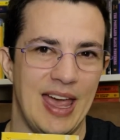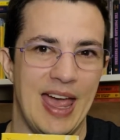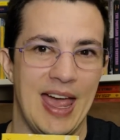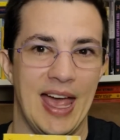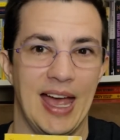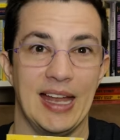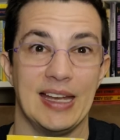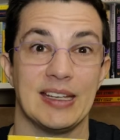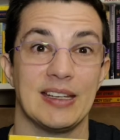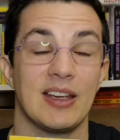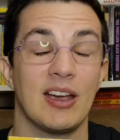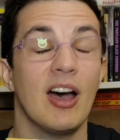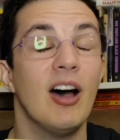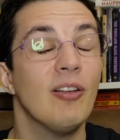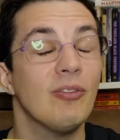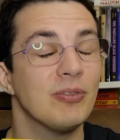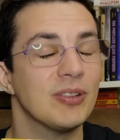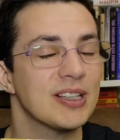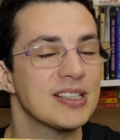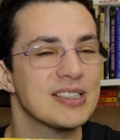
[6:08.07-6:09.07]
and
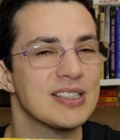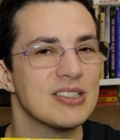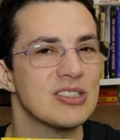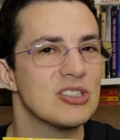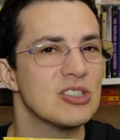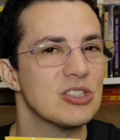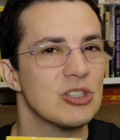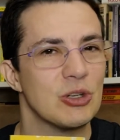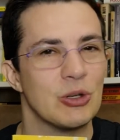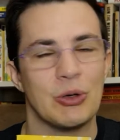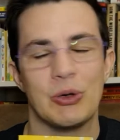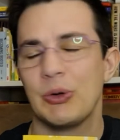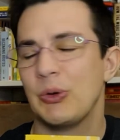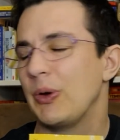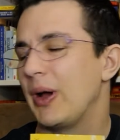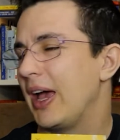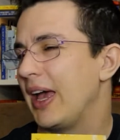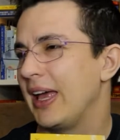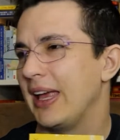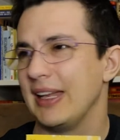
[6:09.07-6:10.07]
conflicts ensue
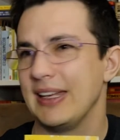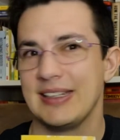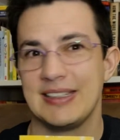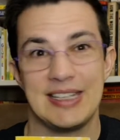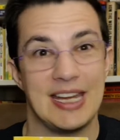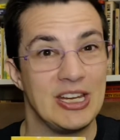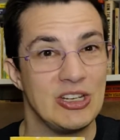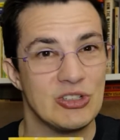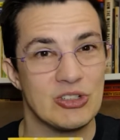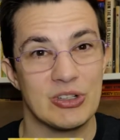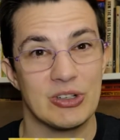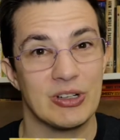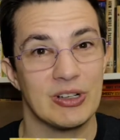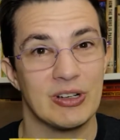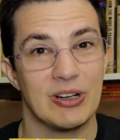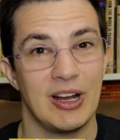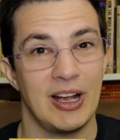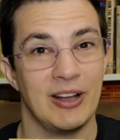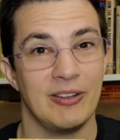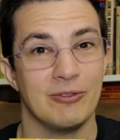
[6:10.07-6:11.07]
and
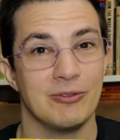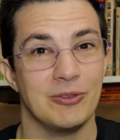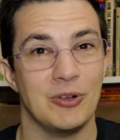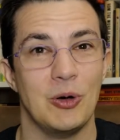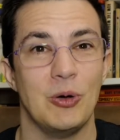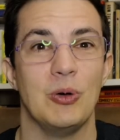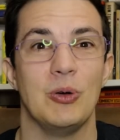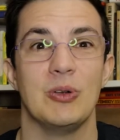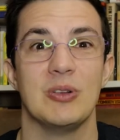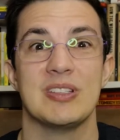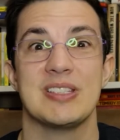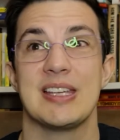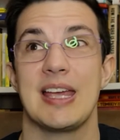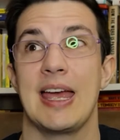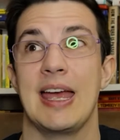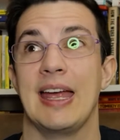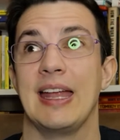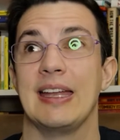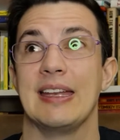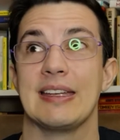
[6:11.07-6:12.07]
danger unfolds
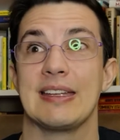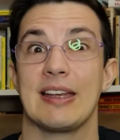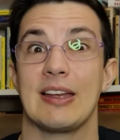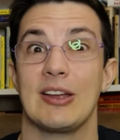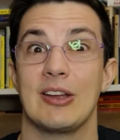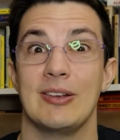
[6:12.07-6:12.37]
and